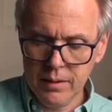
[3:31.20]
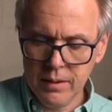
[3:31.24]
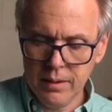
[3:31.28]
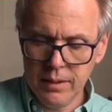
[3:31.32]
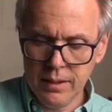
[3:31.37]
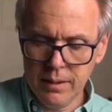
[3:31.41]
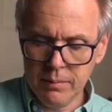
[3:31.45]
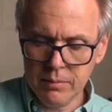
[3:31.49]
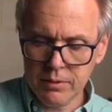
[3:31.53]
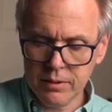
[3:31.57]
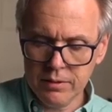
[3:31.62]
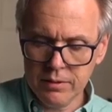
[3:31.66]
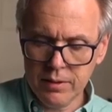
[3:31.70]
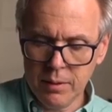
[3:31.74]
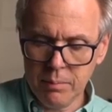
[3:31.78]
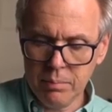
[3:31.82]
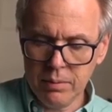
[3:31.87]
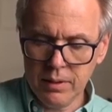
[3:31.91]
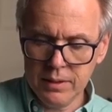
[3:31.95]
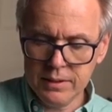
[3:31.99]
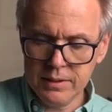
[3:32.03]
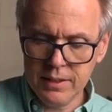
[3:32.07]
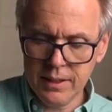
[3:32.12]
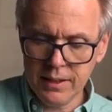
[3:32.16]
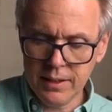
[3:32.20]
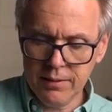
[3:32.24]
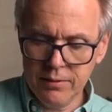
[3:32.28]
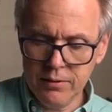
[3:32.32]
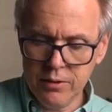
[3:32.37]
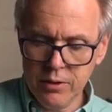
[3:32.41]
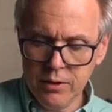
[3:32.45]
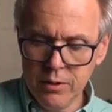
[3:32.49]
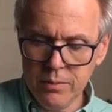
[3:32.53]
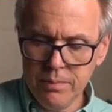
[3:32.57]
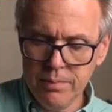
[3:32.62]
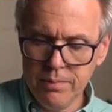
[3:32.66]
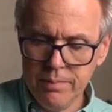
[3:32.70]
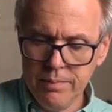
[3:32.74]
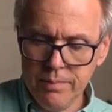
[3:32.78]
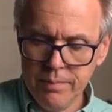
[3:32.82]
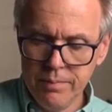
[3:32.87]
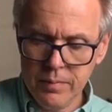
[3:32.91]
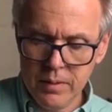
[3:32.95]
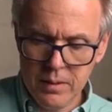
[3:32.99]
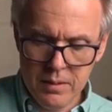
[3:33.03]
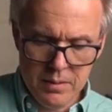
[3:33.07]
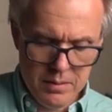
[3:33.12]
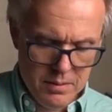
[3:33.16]
And I'm just going to say plus -2
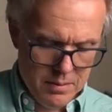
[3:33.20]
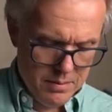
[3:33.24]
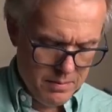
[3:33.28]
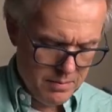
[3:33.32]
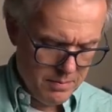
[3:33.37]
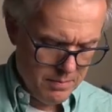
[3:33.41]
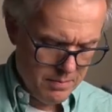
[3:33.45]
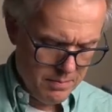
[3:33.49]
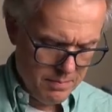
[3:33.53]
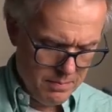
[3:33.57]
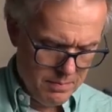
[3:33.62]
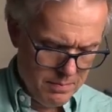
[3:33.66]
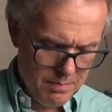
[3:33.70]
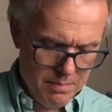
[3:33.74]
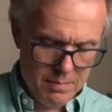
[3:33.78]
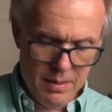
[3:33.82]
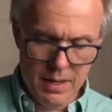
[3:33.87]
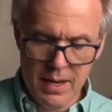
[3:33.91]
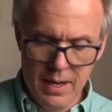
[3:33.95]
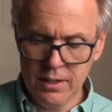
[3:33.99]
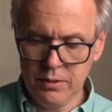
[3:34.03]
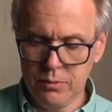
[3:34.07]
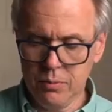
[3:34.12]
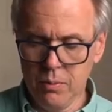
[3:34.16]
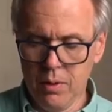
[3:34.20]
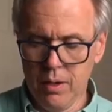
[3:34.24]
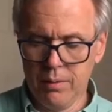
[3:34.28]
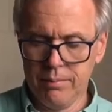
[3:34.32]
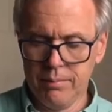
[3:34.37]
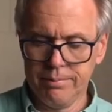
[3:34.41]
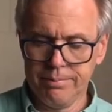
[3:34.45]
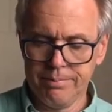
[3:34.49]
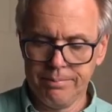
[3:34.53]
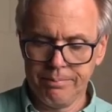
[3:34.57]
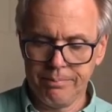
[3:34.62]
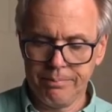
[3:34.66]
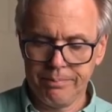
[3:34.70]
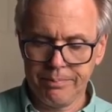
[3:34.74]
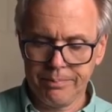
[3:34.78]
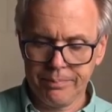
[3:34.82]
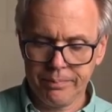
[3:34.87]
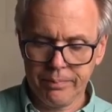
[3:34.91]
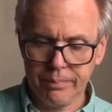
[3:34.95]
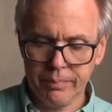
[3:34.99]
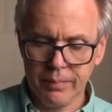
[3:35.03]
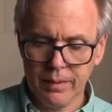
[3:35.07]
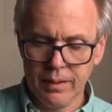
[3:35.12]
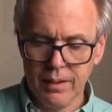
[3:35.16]
minus 1.
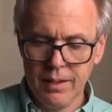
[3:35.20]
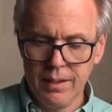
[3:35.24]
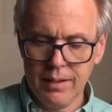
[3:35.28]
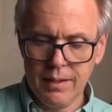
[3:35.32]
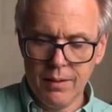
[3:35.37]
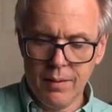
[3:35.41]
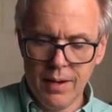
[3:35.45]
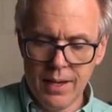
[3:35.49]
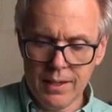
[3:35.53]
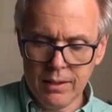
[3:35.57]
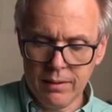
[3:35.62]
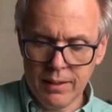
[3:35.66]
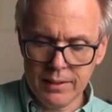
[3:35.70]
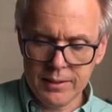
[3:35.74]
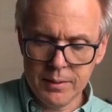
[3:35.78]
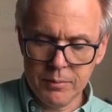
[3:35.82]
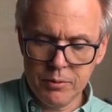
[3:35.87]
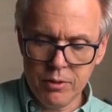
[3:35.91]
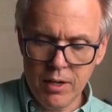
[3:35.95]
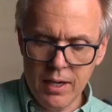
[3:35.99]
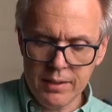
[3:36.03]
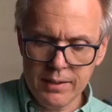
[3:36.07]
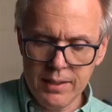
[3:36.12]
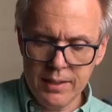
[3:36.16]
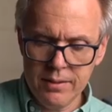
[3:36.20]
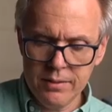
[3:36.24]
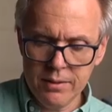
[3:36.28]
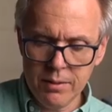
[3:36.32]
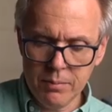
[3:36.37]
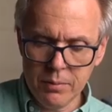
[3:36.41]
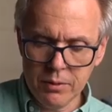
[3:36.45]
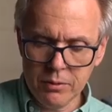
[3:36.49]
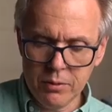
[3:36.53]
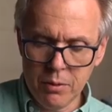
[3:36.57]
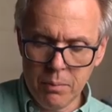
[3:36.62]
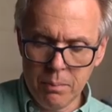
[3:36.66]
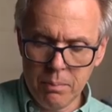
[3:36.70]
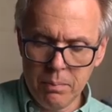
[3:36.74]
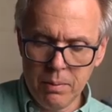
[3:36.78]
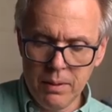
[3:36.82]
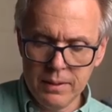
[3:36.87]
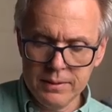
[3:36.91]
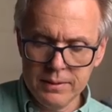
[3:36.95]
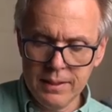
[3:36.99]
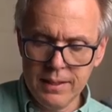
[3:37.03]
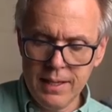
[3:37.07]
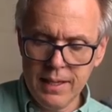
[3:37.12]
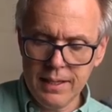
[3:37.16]
Now, I don't like subtracting, so I'm going to do
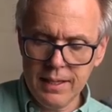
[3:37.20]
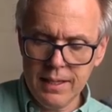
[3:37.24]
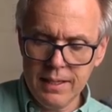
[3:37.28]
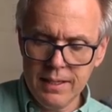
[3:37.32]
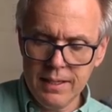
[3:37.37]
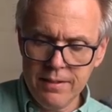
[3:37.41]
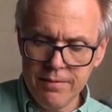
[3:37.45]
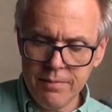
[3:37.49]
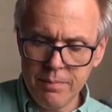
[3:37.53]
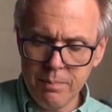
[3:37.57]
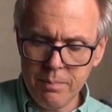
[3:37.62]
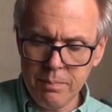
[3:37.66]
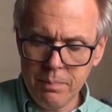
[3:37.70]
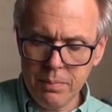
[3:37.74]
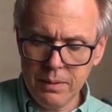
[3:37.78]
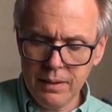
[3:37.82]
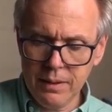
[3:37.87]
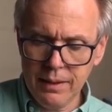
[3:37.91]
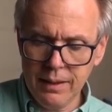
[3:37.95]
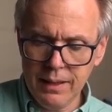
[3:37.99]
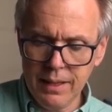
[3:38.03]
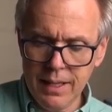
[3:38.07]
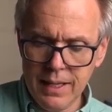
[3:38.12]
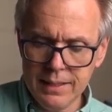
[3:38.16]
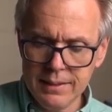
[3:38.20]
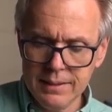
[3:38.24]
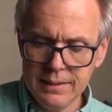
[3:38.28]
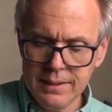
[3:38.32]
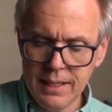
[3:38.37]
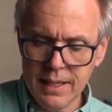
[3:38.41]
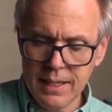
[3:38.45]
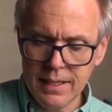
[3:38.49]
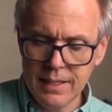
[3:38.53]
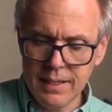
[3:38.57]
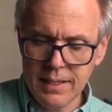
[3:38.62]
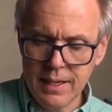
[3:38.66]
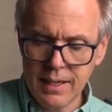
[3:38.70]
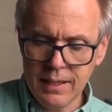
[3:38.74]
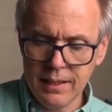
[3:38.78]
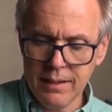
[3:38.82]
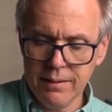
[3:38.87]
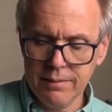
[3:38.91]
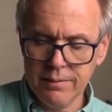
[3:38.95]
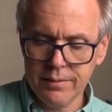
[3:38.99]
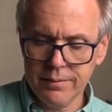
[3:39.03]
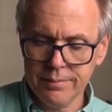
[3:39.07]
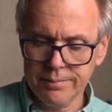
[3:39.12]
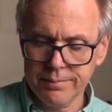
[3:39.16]
plus a negative plus a
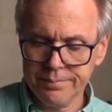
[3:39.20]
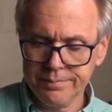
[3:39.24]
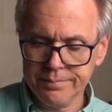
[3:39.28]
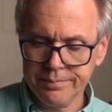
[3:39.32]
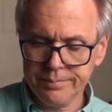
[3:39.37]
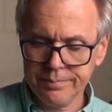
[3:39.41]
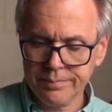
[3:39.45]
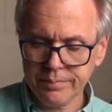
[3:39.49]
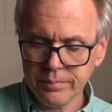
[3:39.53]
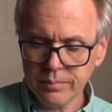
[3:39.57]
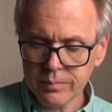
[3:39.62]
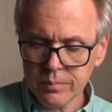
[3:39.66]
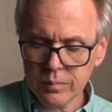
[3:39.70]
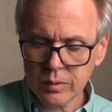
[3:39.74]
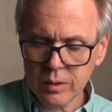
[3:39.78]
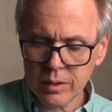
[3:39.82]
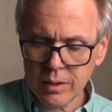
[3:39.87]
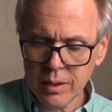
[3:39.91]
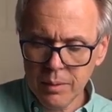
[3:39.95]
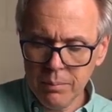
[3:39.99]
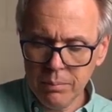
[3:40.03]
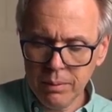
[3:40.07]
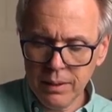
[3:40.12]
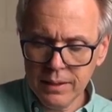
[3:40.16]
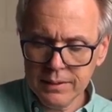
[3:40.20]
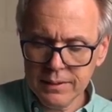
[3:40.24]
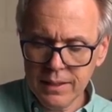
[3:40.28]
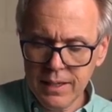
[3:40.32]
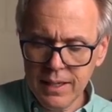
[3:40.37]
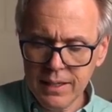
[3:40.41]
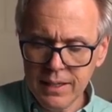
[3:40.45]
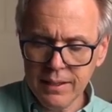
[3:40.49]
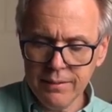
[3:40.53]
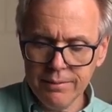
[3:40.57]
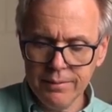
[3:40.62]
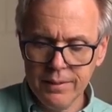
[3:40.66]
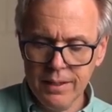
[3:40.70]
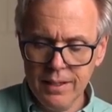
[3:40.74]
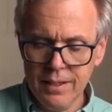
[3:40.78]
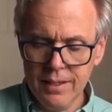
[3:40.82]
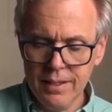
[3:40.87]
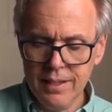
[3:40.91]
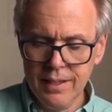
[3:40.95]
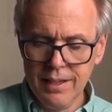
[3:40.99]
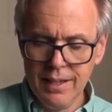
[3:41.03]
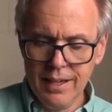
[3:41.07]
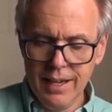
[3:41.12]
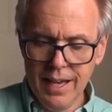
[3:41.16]
negative plus a negative.
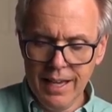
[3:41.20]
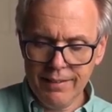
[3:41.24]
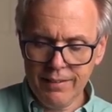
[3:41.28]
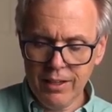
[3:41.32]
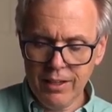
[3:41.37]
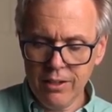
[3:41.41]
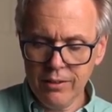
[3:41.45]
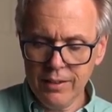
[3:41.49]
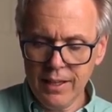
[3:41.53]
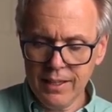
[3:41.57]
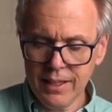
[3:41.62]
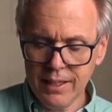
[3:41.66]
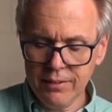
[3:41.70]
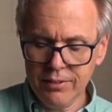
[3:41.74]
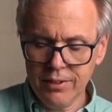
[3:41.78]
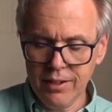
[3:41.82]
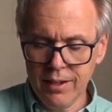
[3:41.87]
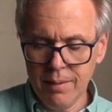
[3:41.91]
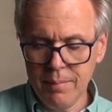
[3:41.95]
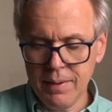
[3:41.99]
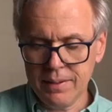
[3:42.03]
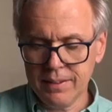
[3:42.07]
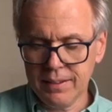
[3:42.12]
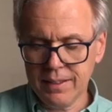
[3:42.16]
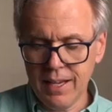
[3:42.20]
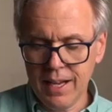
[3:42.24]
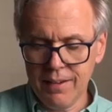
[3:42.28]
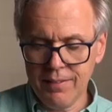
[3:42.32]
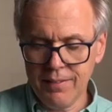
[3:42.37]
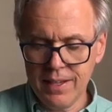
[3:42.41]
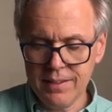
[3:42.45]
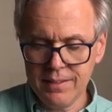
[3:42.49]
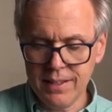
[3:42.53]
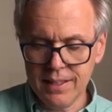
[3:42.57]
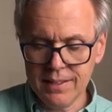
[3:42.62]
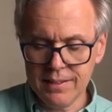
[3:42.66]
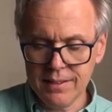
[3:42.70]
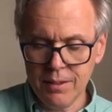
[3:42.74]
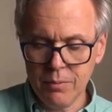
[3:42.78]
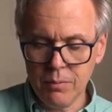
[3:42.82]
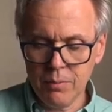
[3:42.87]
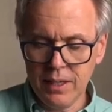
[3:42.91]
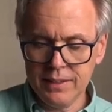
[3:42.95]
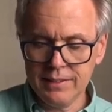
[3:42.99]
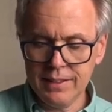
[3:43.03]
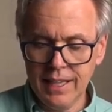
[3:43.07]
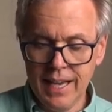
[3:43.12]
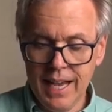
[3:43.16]
I've got all negatives here. That makes it kind of easy in some
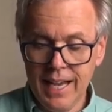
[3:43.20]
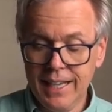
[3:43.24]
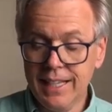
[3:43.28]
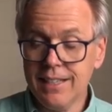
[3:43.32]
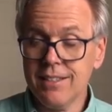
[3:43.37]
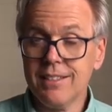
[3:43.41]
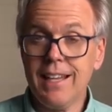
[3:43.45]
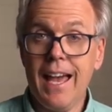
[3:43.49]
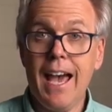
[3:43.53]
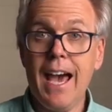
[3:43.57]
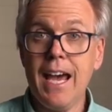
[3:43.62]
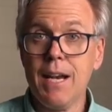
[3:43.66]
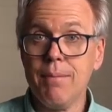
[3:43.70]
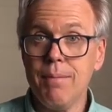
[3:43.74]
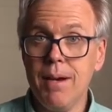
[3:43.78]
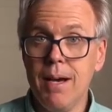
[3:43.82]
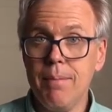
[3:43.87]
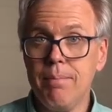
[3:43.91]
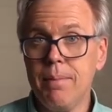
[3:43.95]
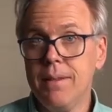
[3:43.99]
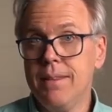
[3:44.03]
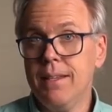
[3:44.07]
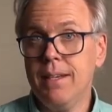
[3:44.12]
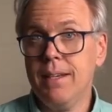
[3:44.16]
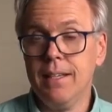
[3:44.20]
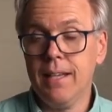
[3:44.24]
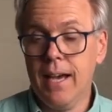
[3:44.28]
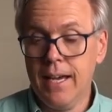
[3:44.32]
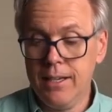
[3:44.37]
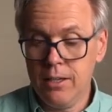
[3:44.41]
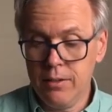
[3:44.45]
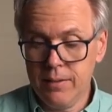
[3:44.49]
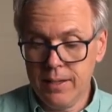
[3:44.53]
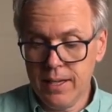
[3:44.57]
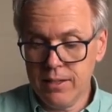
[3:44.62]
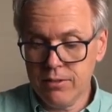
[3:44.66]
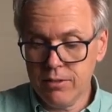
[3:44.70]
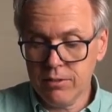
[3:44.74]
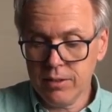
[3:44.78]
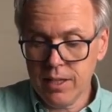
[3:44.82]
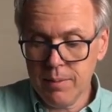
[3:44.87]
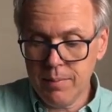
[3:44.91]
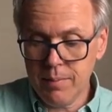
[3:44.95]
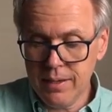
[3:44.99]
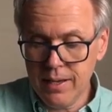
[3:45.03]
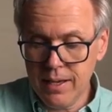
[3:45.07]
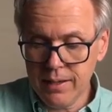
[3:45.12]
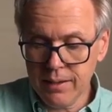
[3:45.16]
ways. I can just add them up, and then I know the answer is going
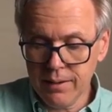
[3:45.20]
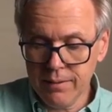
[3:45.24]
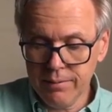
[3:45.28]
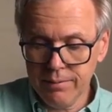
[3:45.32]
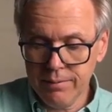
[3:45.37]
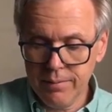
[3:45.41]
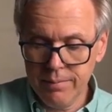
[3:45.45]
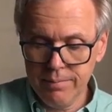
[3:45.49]
to be negative.